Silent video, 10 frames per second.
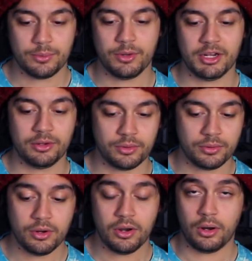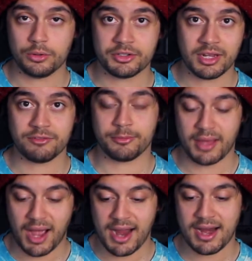we're going to go alternating from
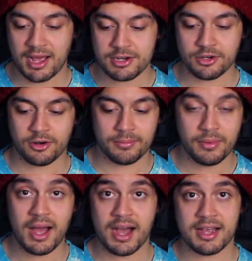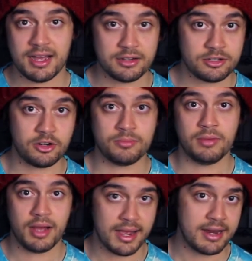the hi-hat tom, hi-hat tom,
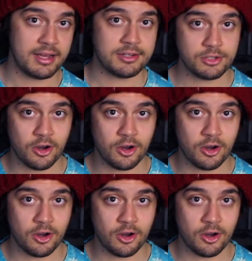hi-hat